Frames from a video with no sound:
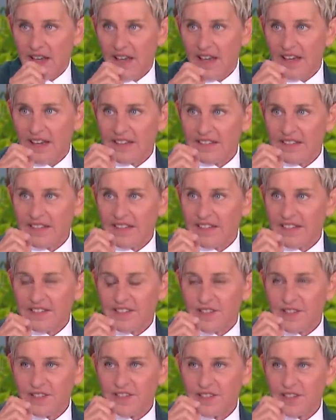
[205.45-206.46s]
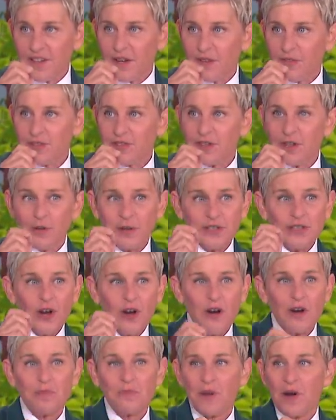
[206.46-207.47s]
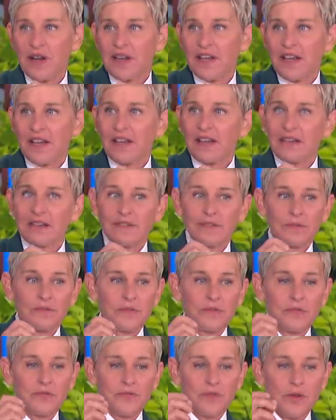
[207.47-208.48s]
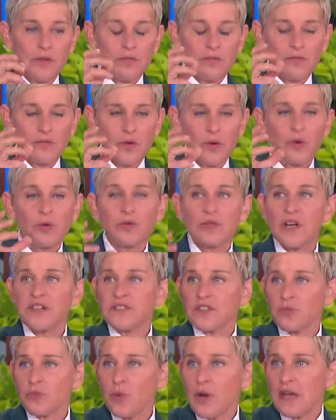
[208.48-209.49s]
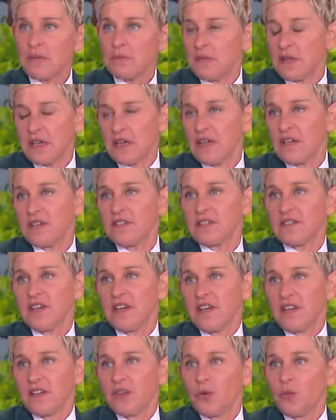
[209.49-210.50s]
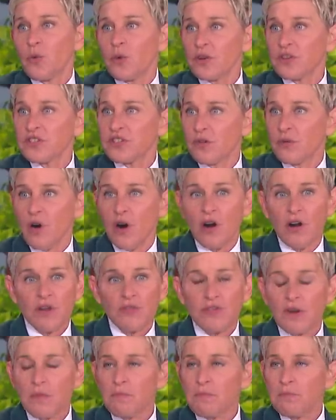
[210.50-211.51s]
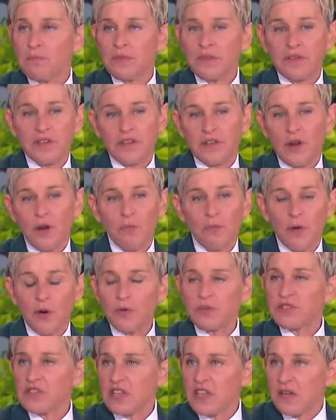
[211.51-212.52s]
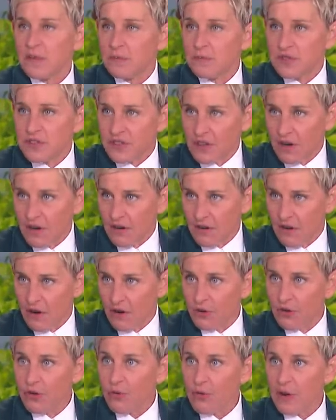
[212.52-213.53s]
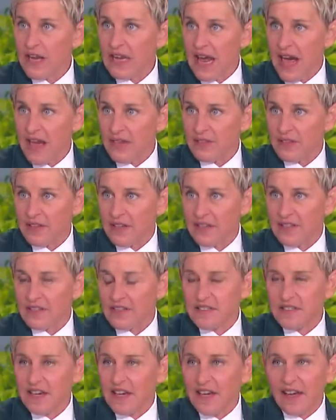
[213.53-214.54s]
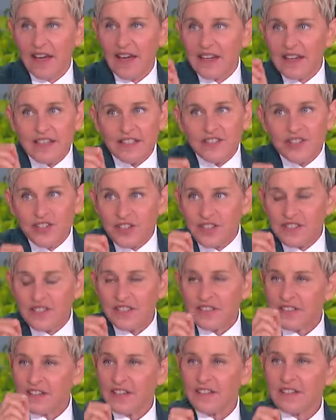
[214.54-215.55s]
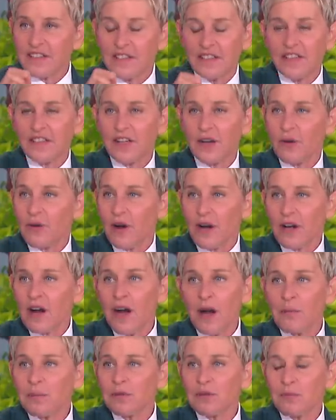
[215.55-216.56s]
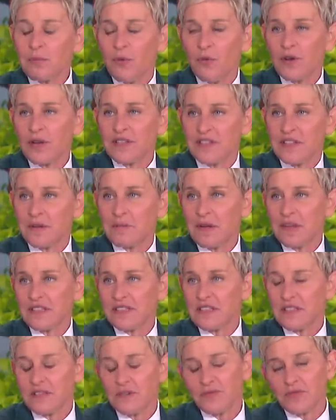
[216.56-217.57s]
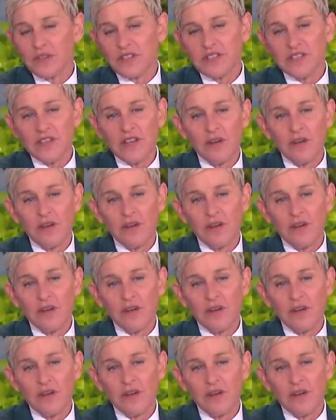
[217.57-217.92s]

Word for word: And it's just, you know, so it's heartbreaking for, for who doesn't win, because you work so hard. They're, you know, both teams are, are great athletes, and it's just a, a, you know, a couple of points that makes a difference.